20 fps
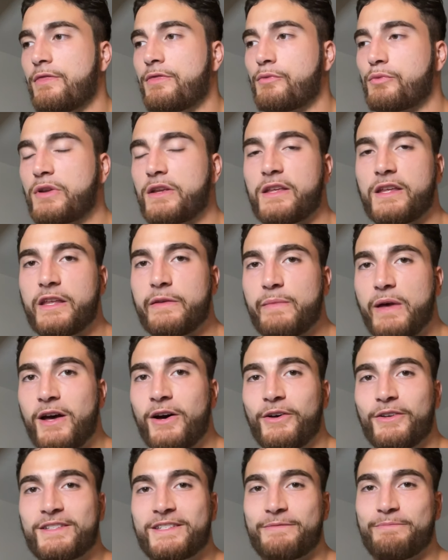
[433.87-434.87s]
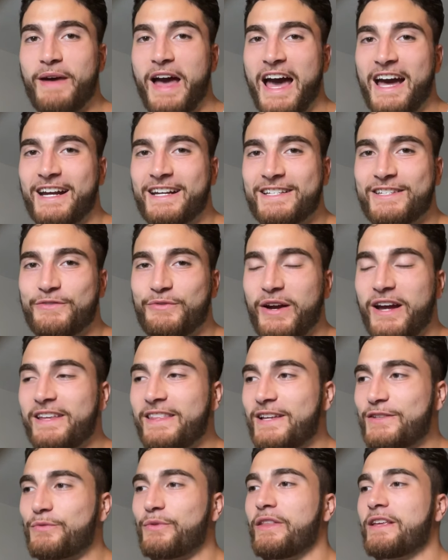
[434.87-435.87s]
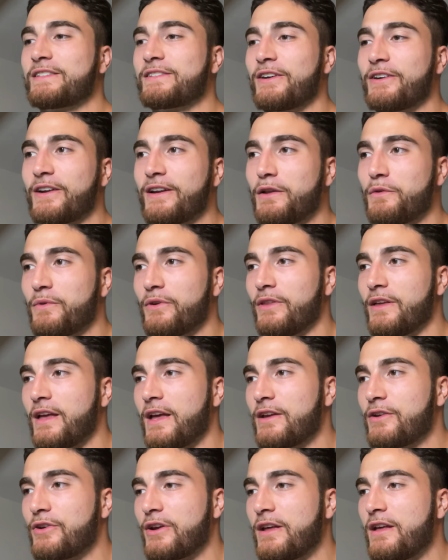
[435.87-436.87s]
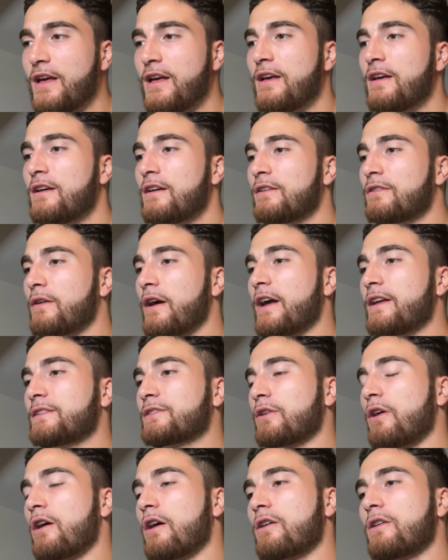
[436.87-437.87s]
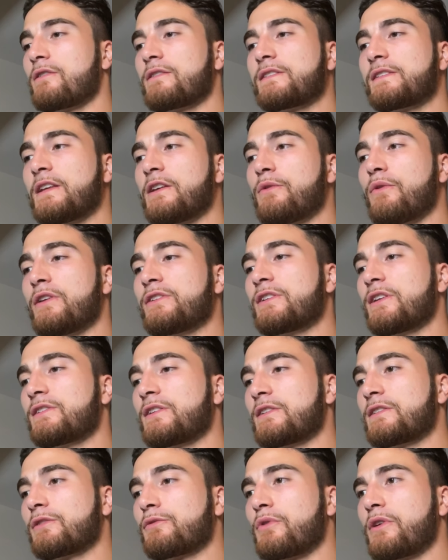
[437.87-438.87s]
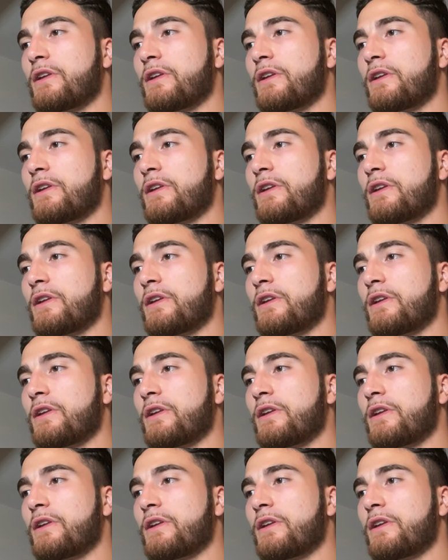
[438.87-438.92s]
3 emails max, right? That's when they start getting really angry, right? So our sequence is just 3